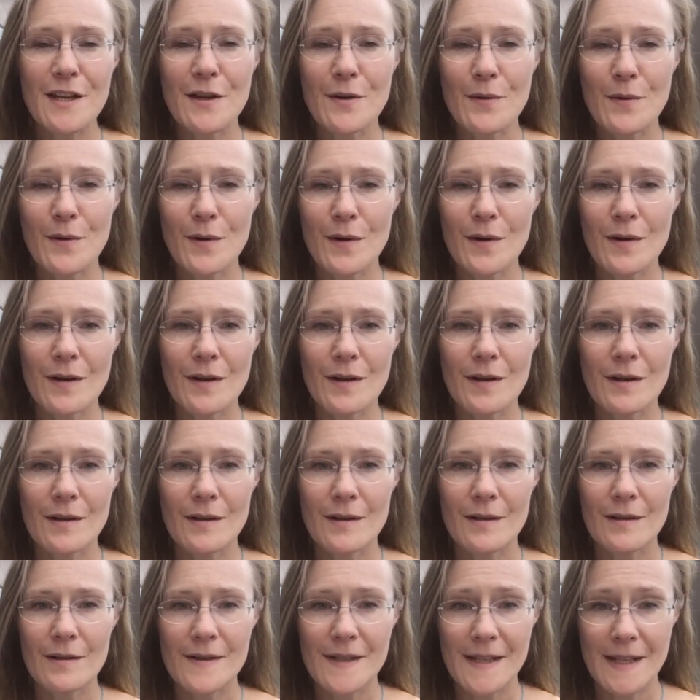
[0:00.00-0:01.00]
your
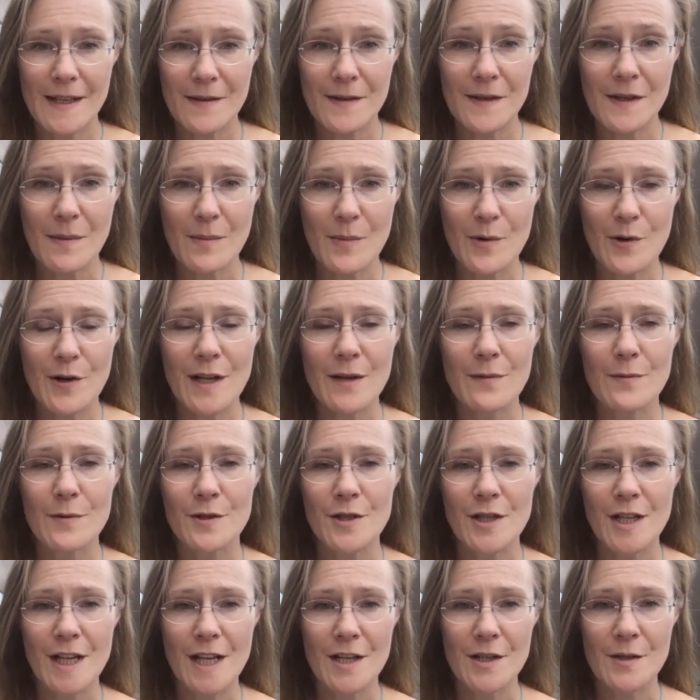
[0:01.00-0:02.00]
sales onboarding will
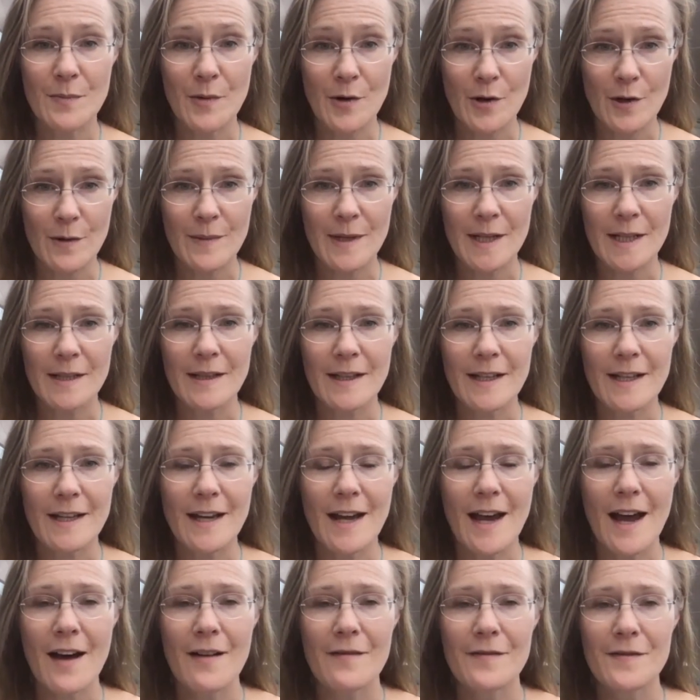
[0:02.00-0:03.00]
change
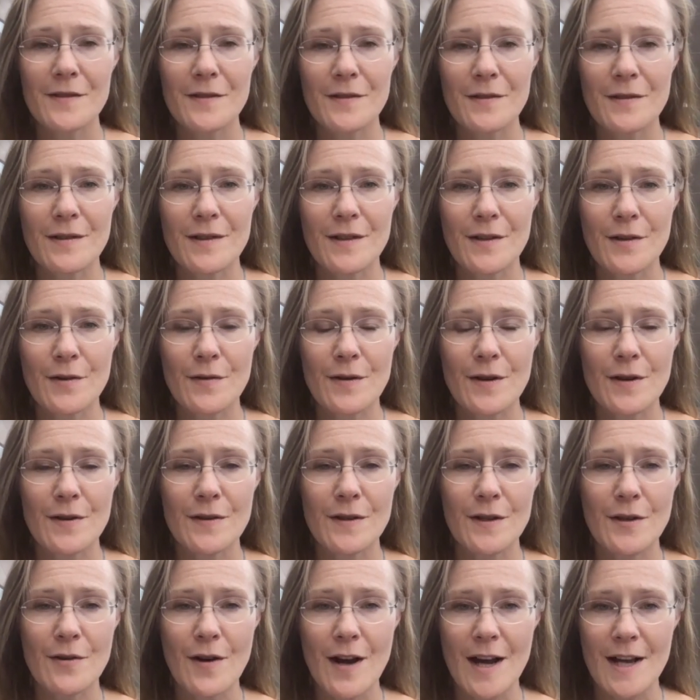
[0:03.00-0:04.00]
permanently after the
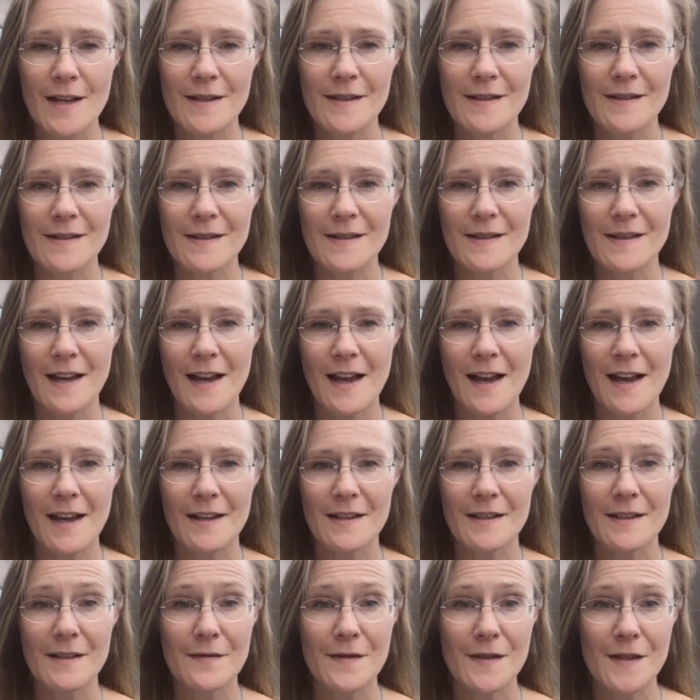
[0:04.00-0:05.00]
Corona crisis?
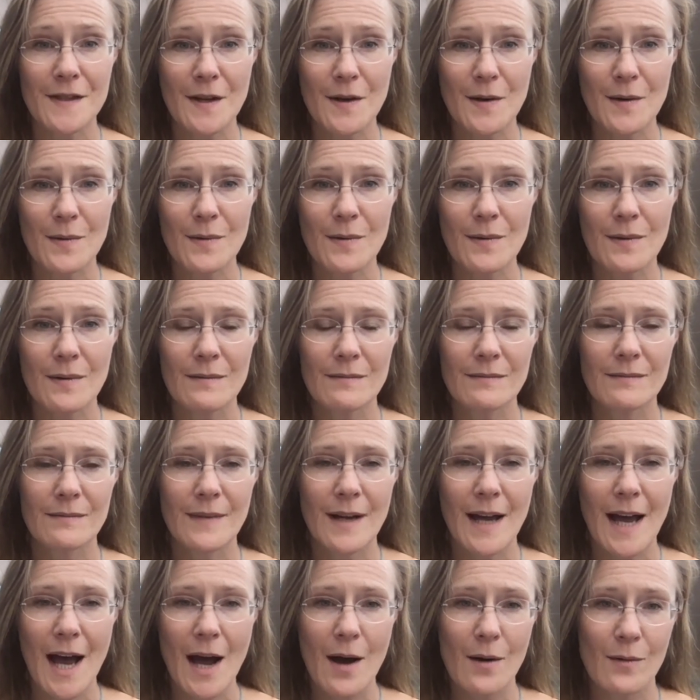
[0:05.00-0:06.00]
And if so,
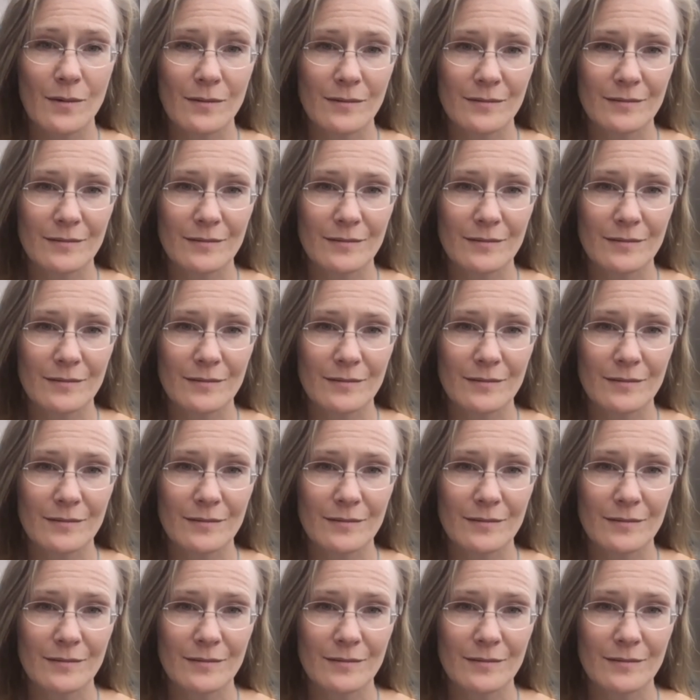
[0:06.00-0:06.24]
how?